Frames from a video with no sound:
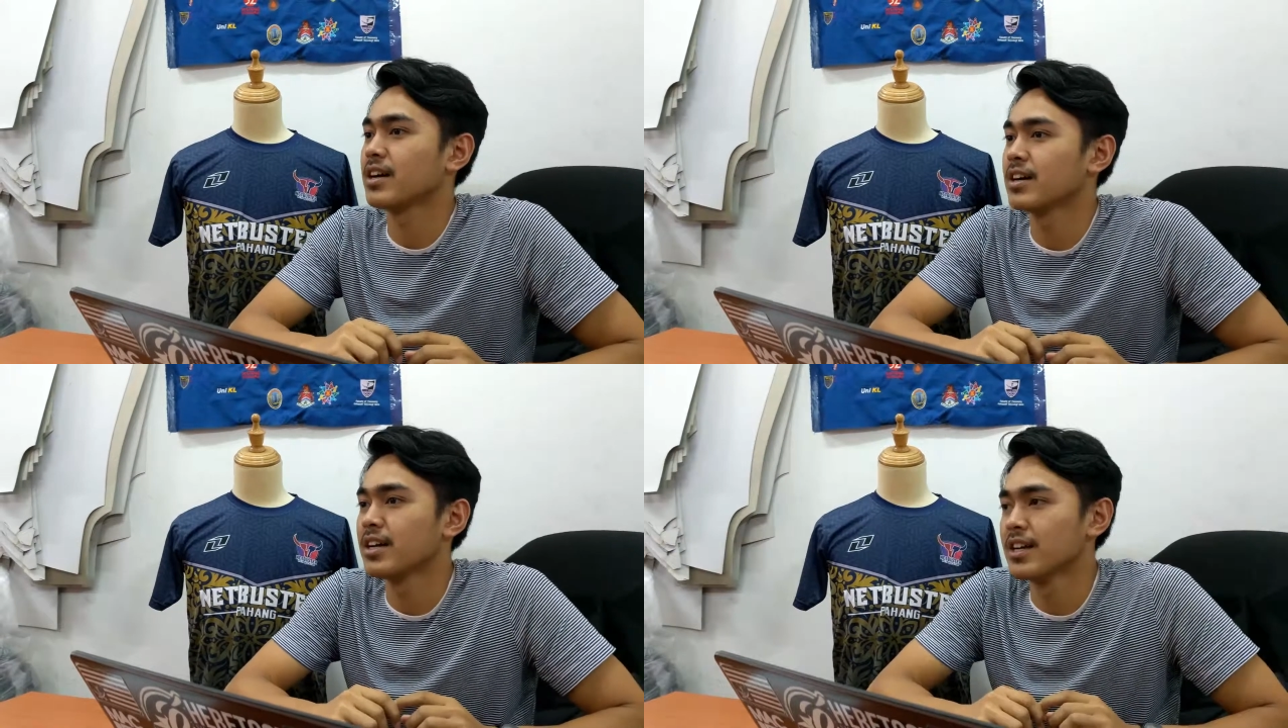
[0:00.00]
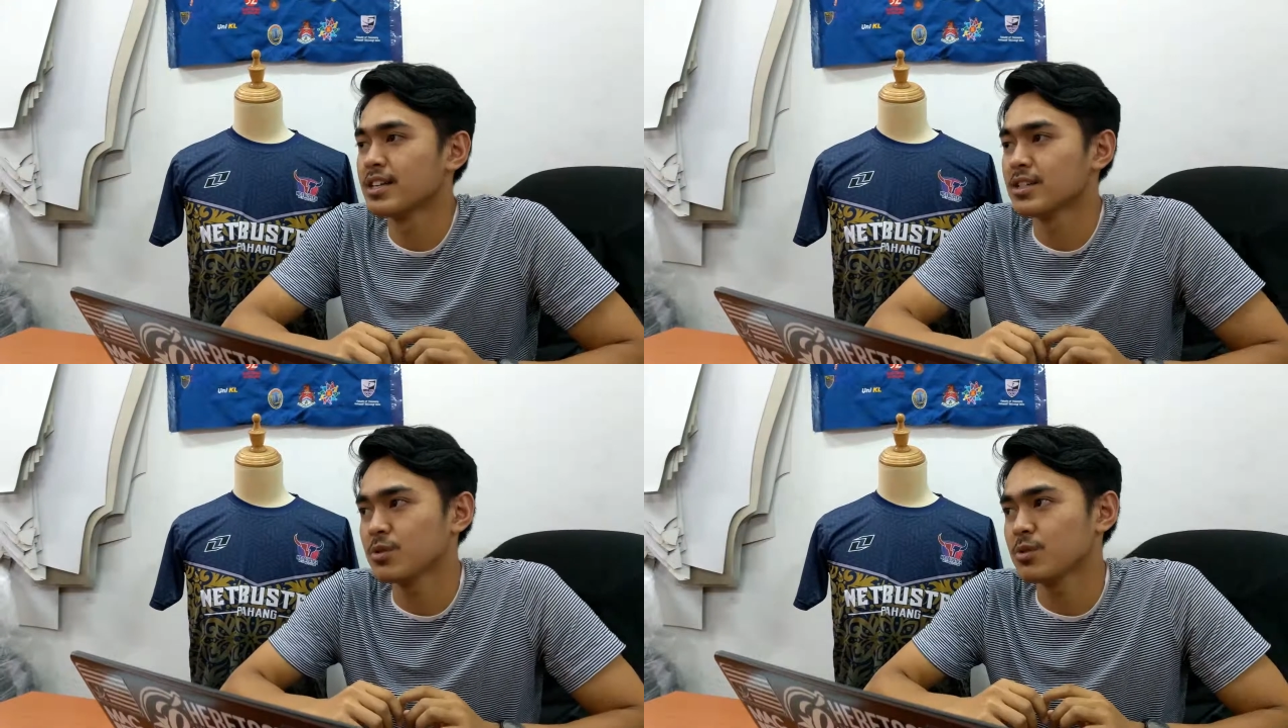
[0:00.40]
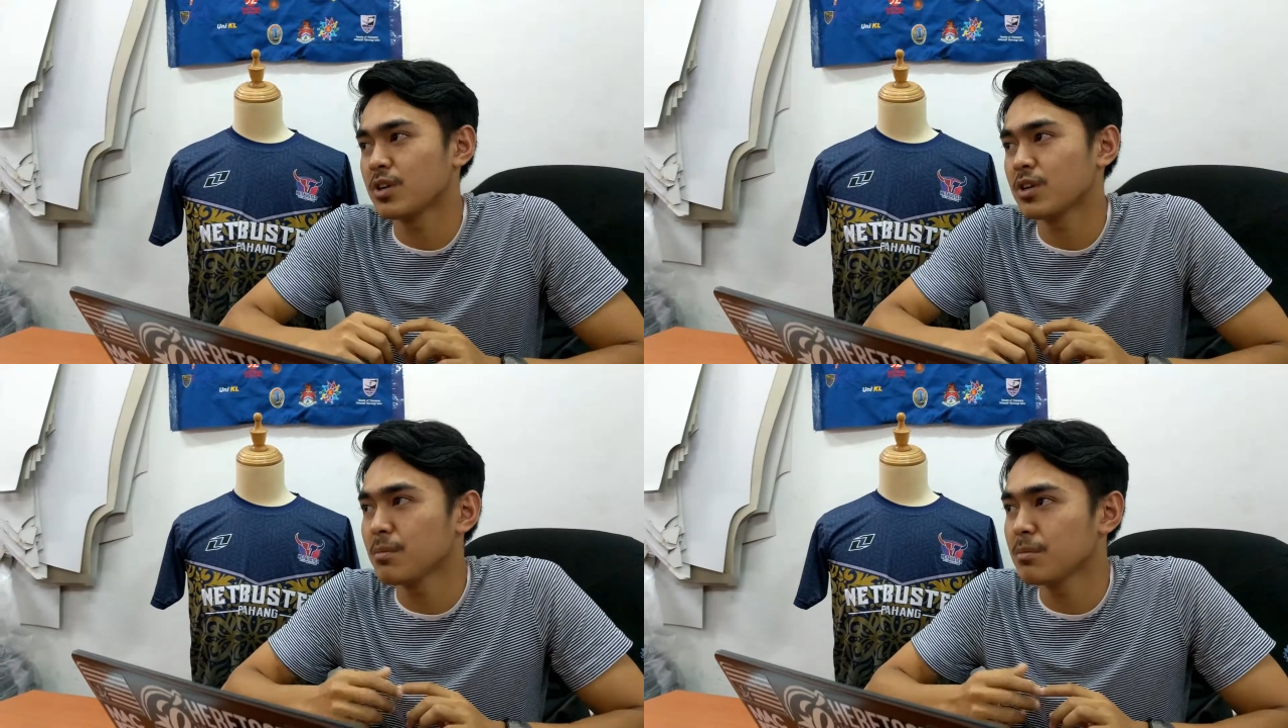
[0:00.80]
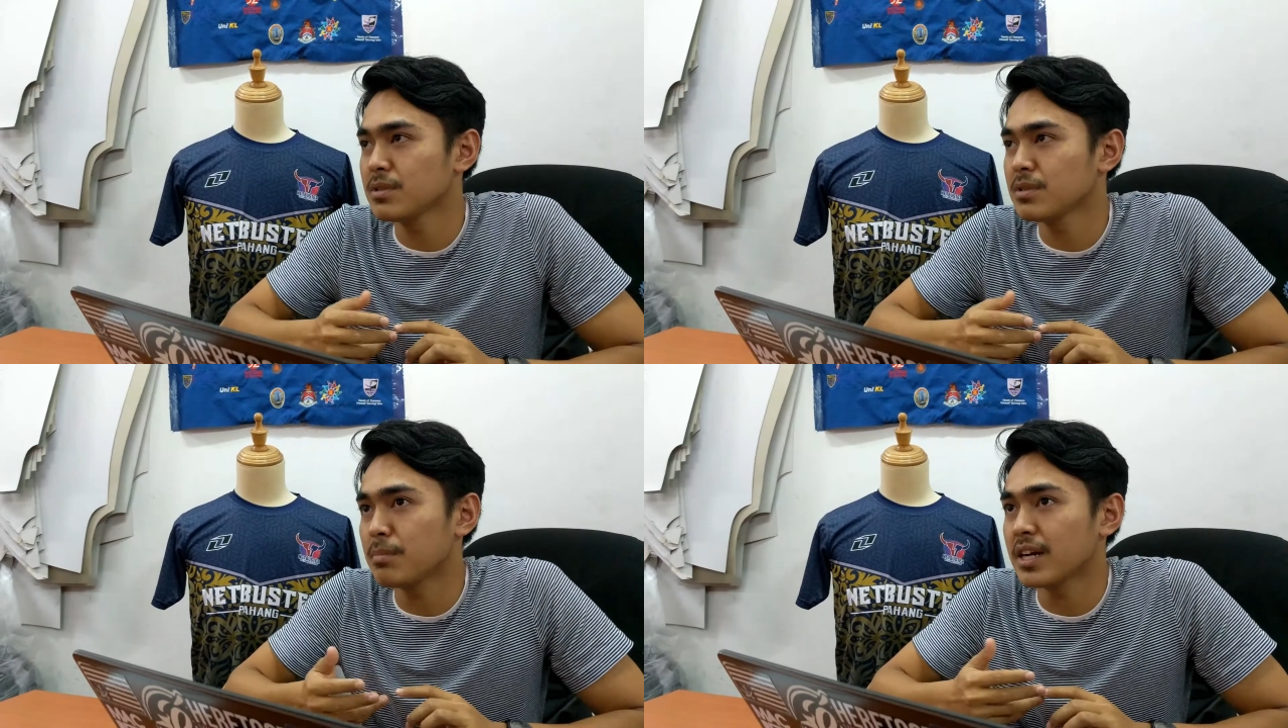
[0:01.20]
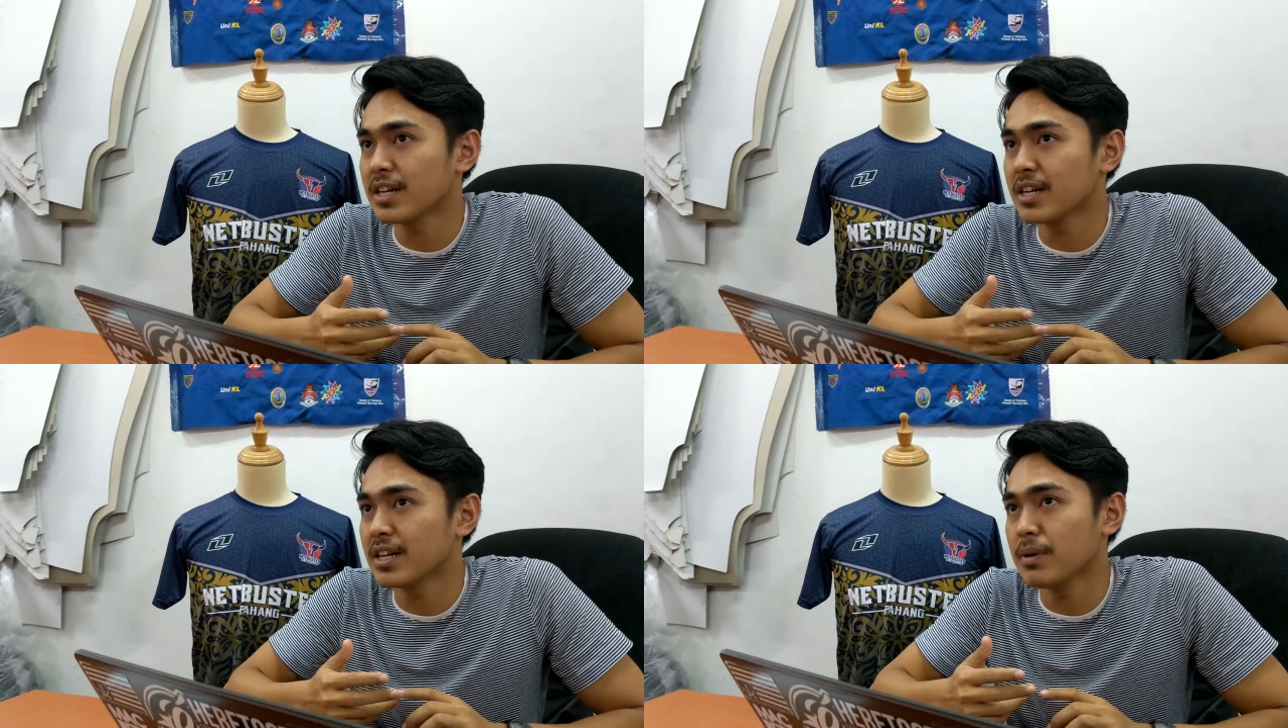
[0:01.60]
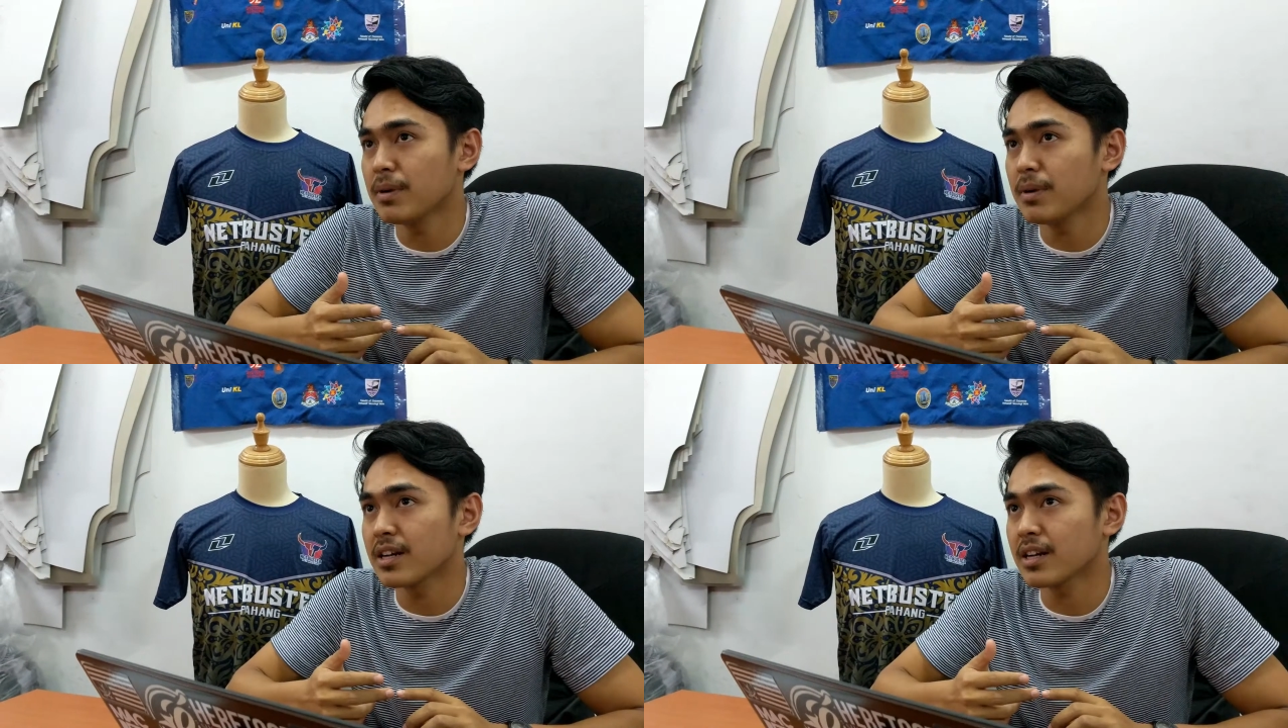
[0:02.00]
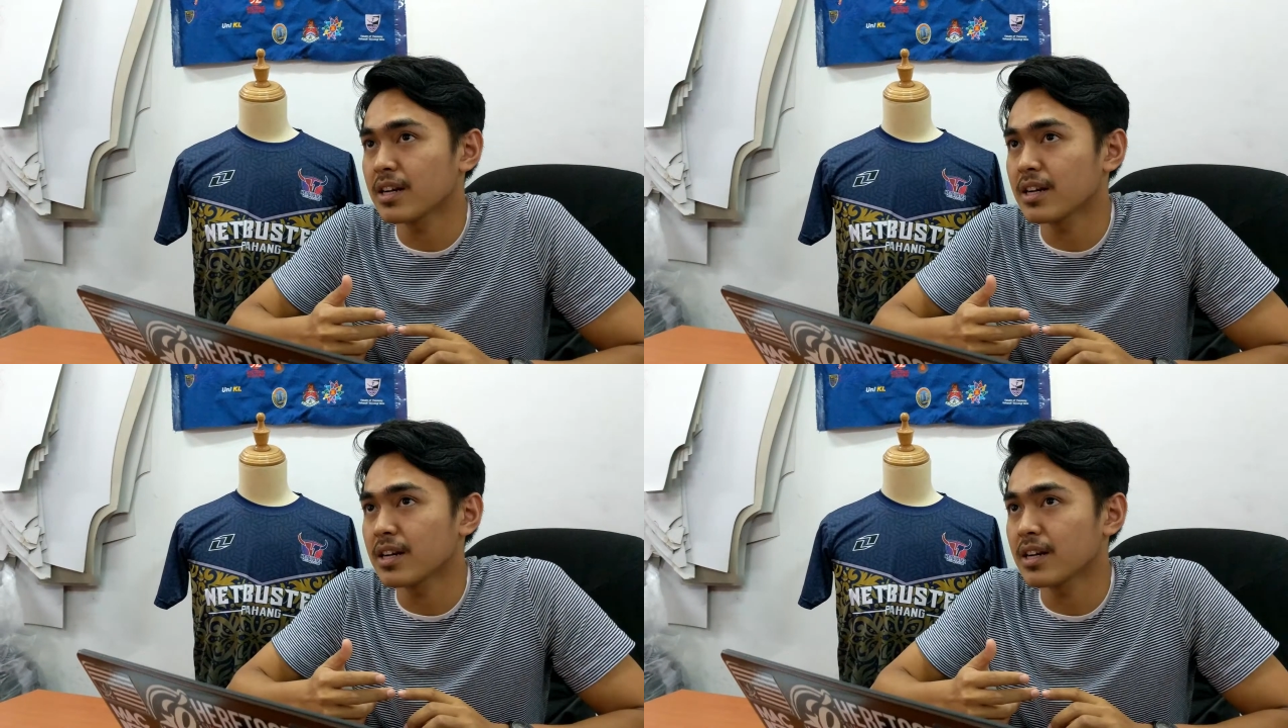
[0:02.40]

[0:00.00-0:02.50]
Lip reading: They had seen that I was very serious in it